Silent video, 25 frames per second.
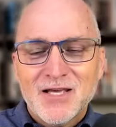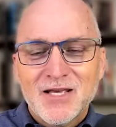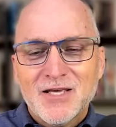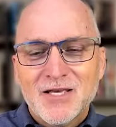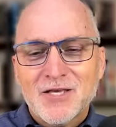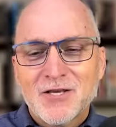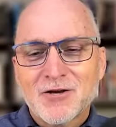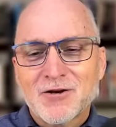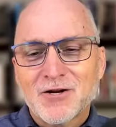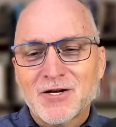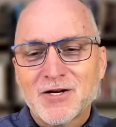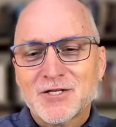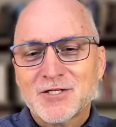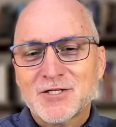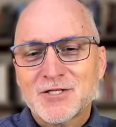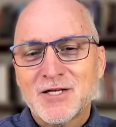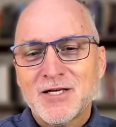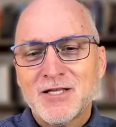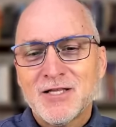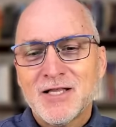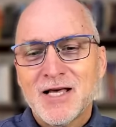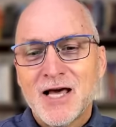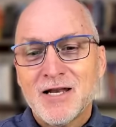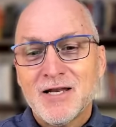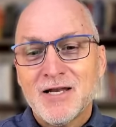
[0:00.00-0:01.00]
You're going to see
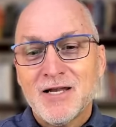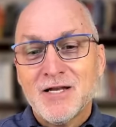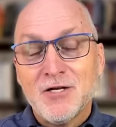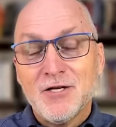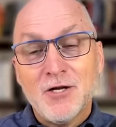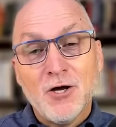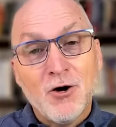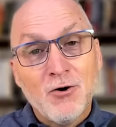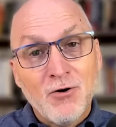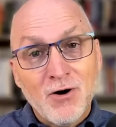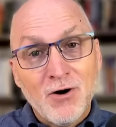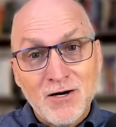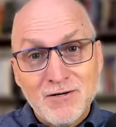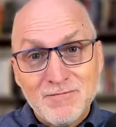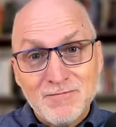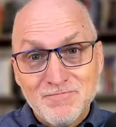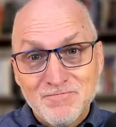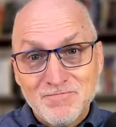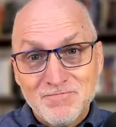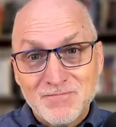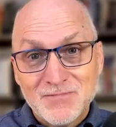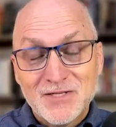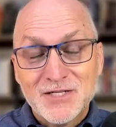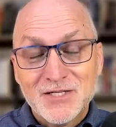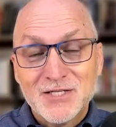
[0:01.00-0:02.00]
that Noah
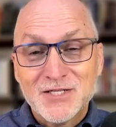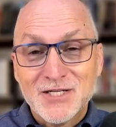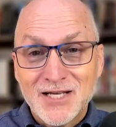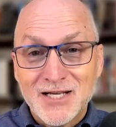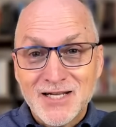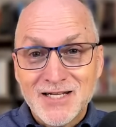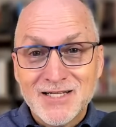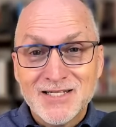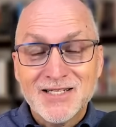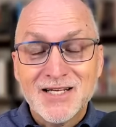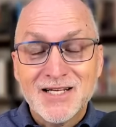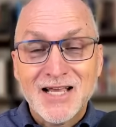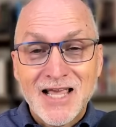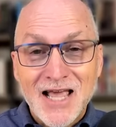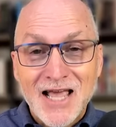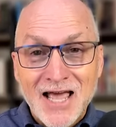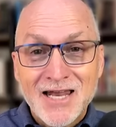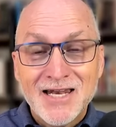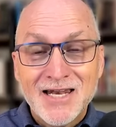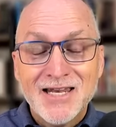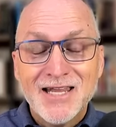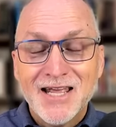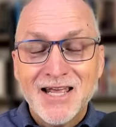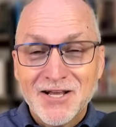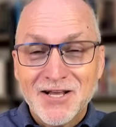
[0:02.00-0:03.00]
sins
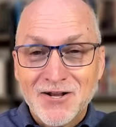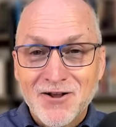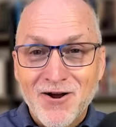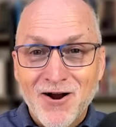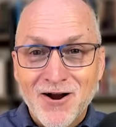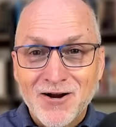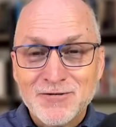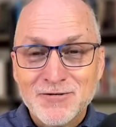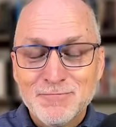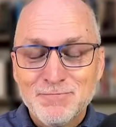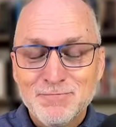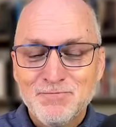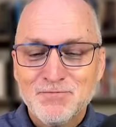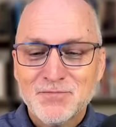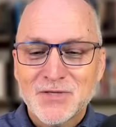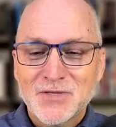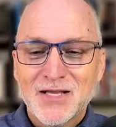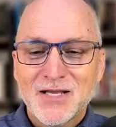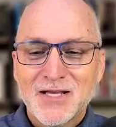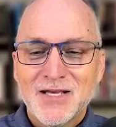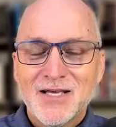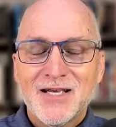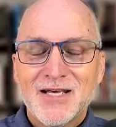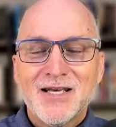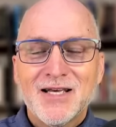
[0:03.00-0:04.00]
again in a garden.
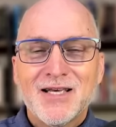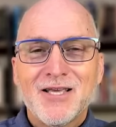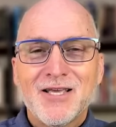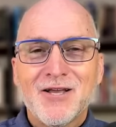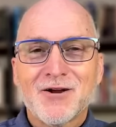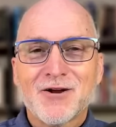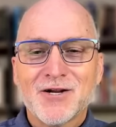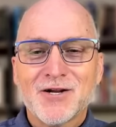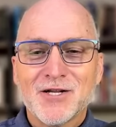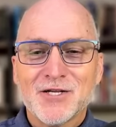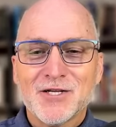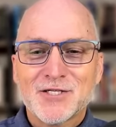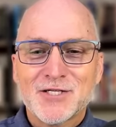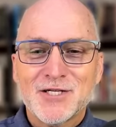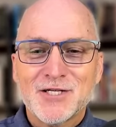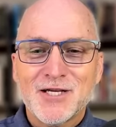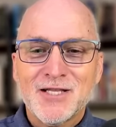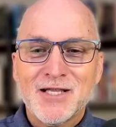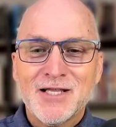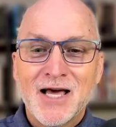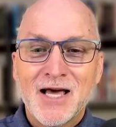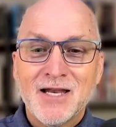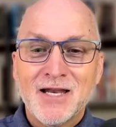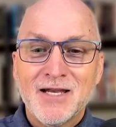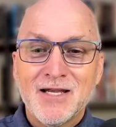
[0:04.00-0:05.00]
You're going to see
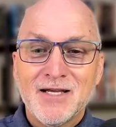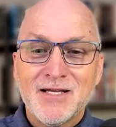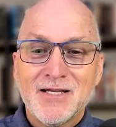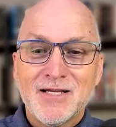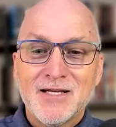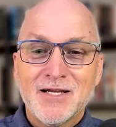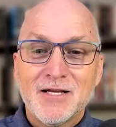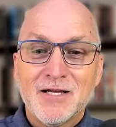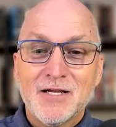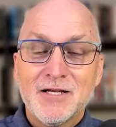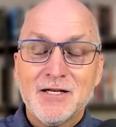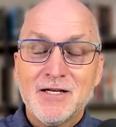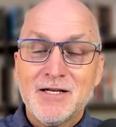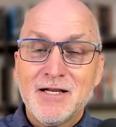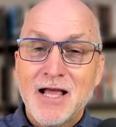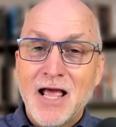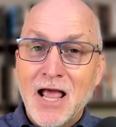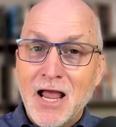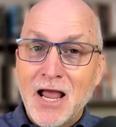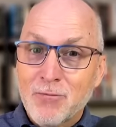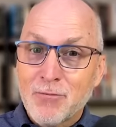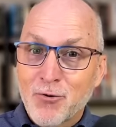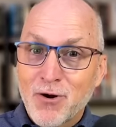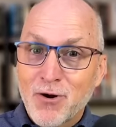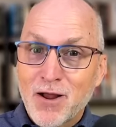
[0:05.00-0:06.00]
that
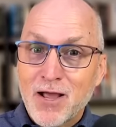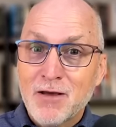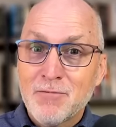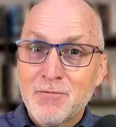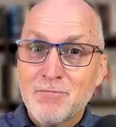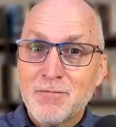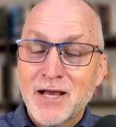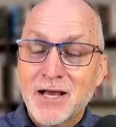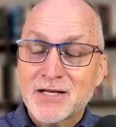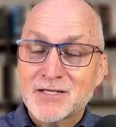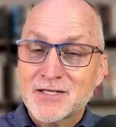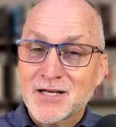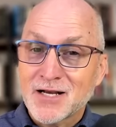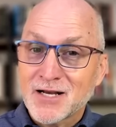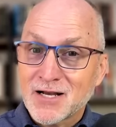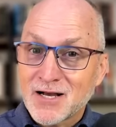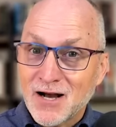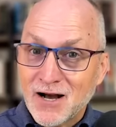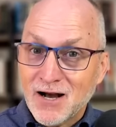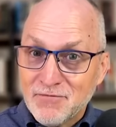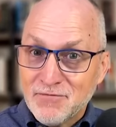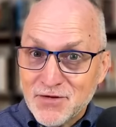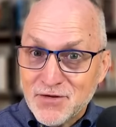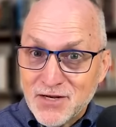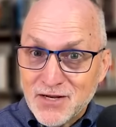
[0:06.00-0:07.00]
Abraham makes a
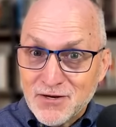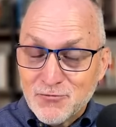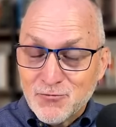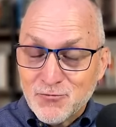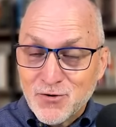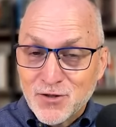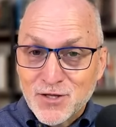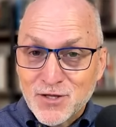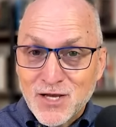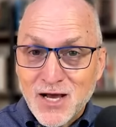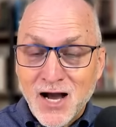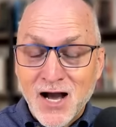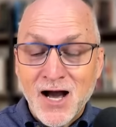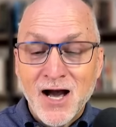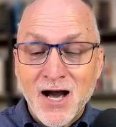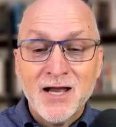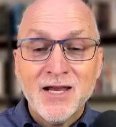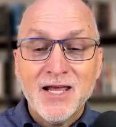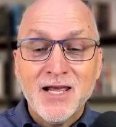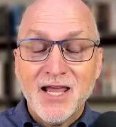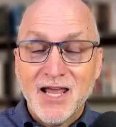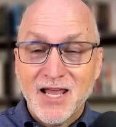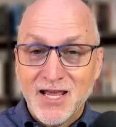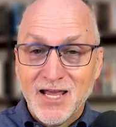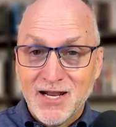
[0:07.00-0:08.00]
covenant with God
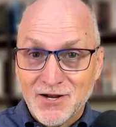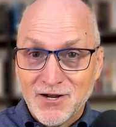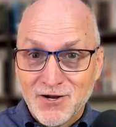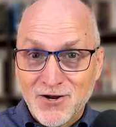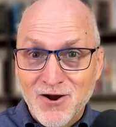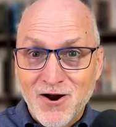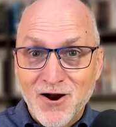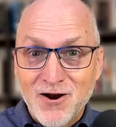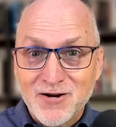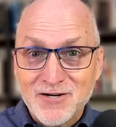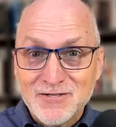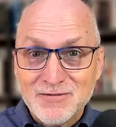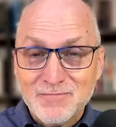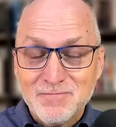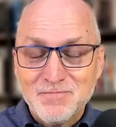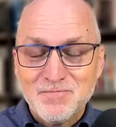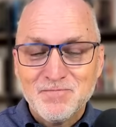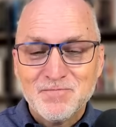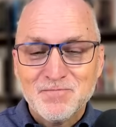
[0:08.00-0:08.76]
in a garden.